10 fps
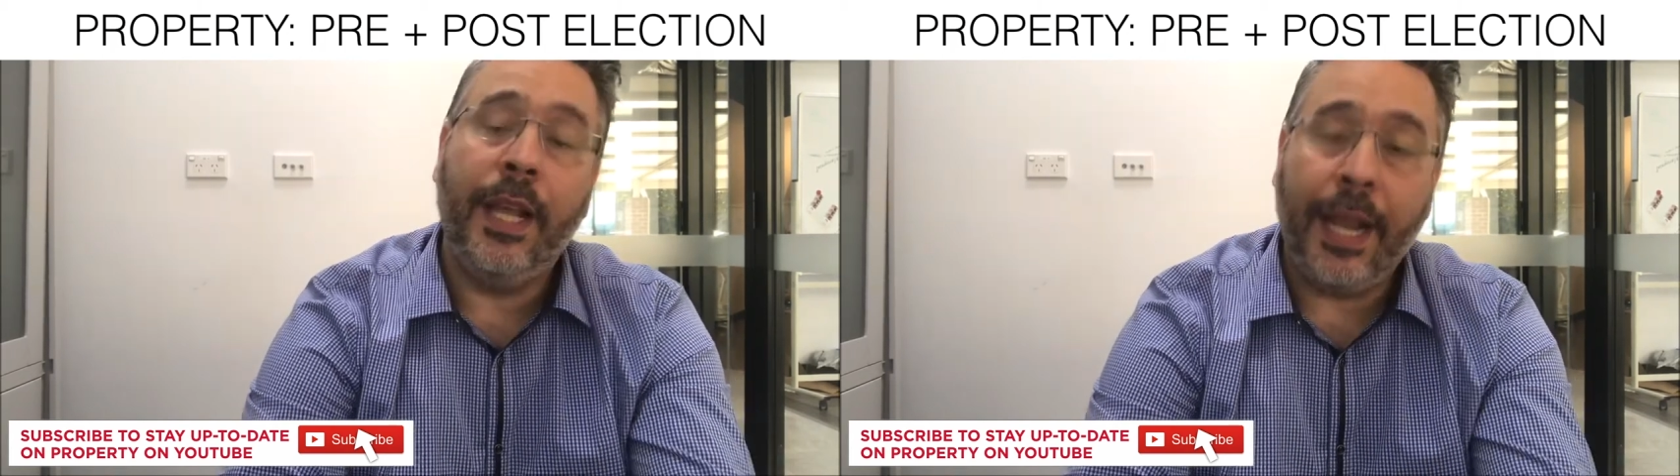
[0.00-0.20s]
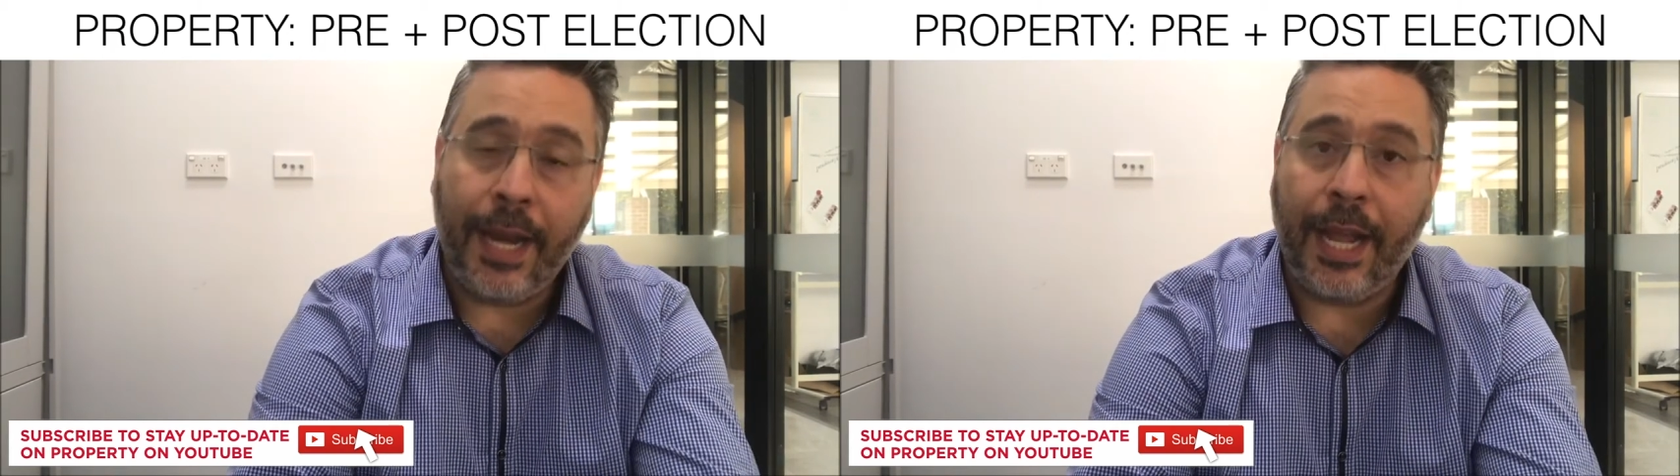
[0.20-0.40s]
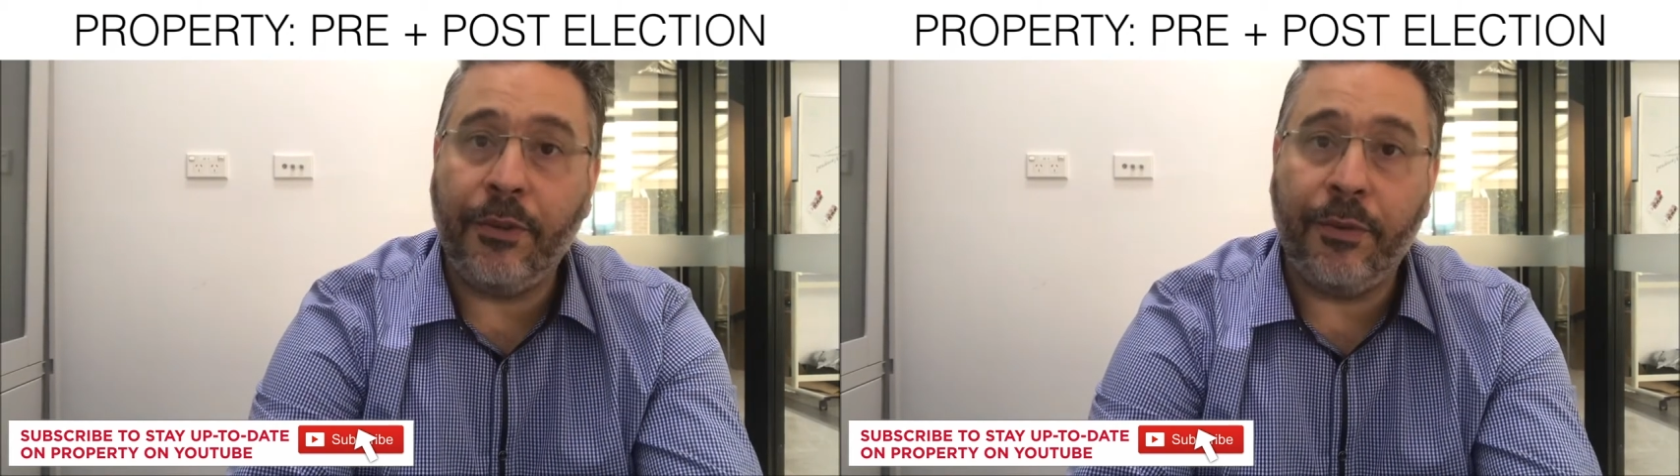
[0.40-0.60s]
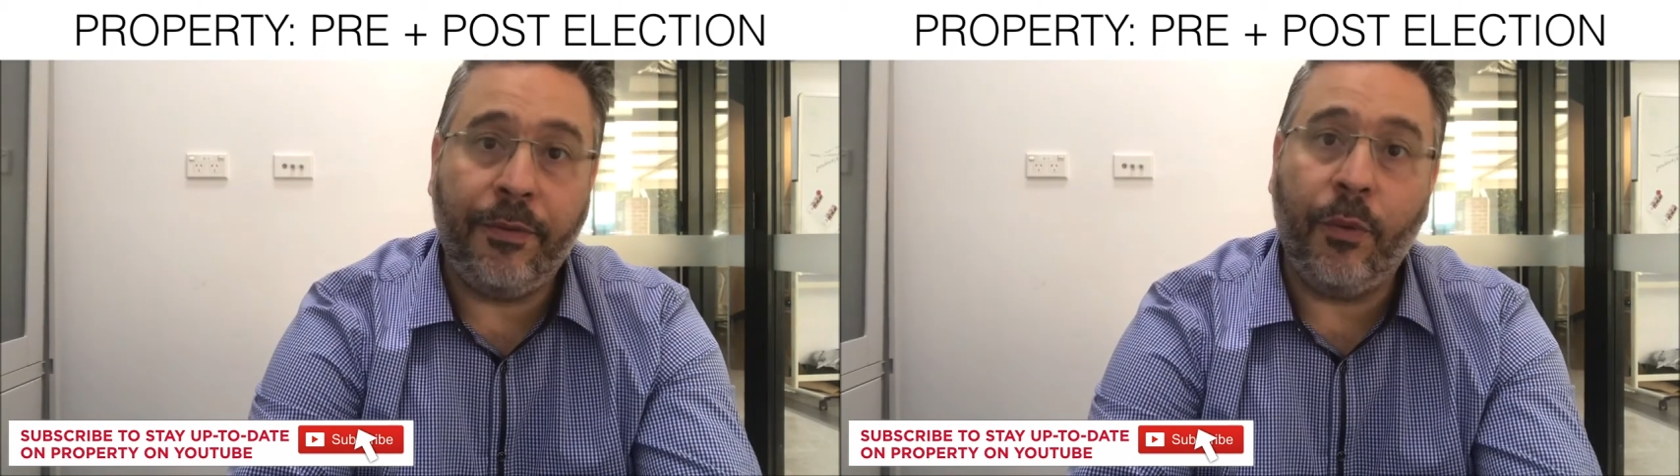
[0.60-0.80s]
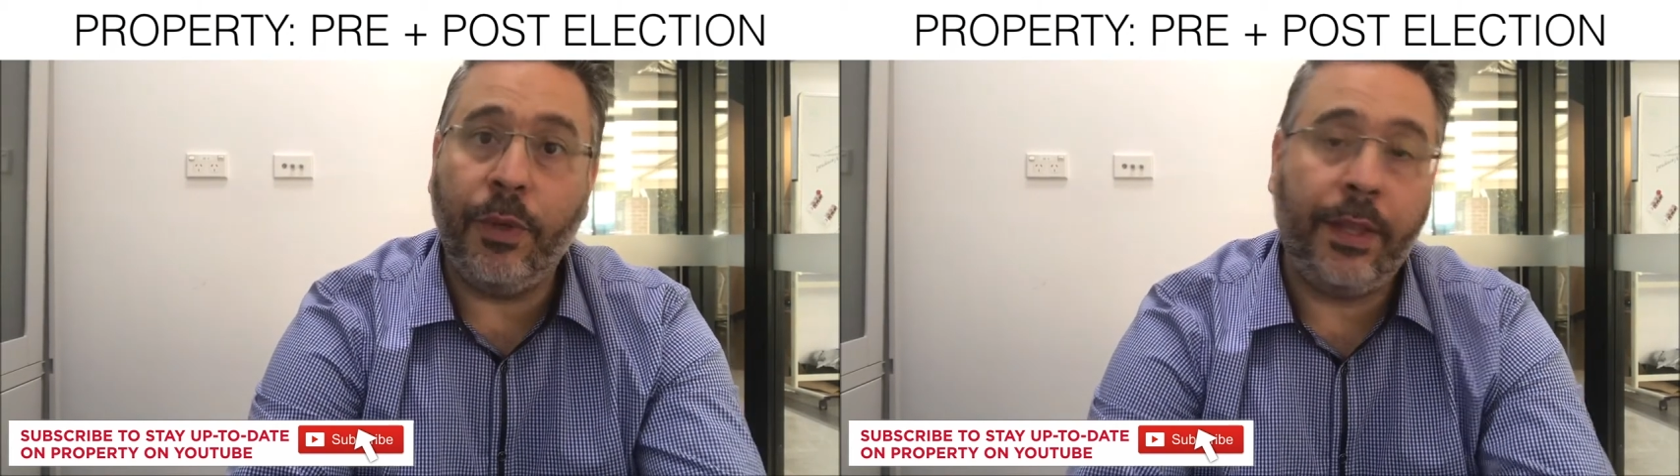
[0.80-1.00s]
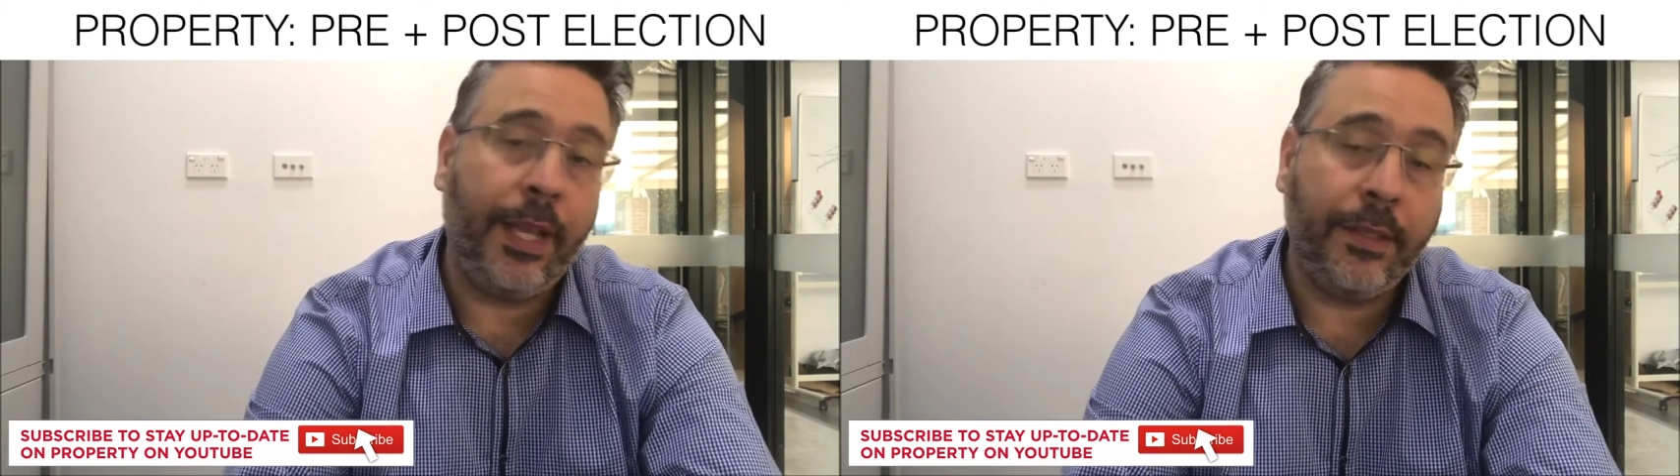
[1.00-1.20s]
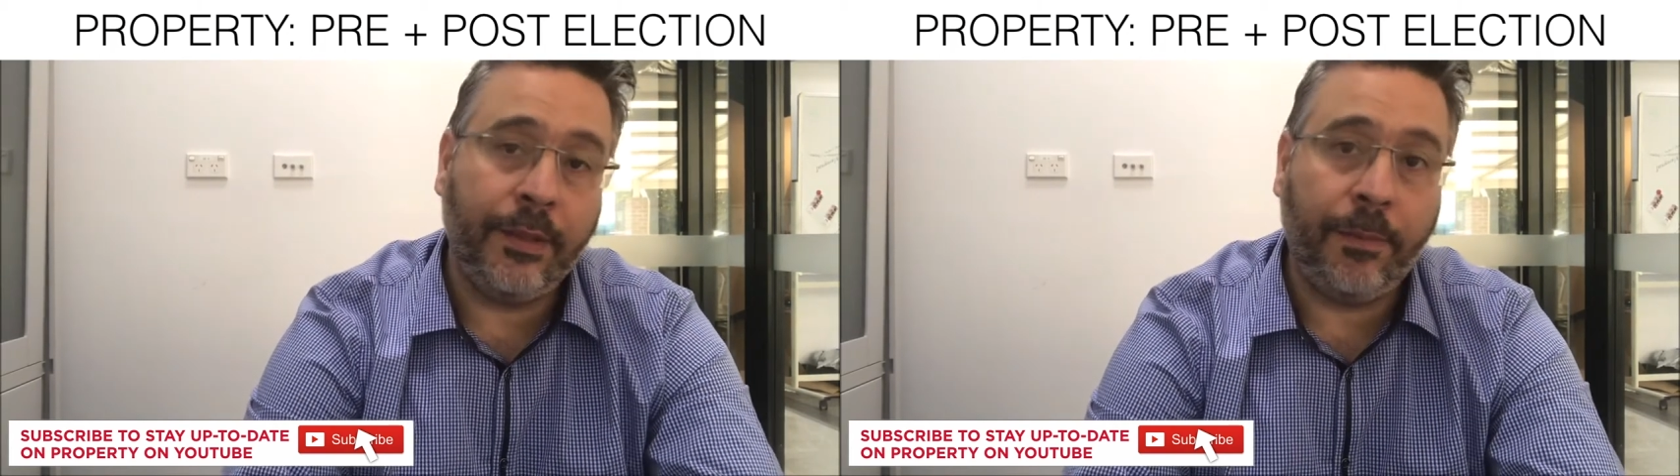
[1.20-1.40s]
and 140,000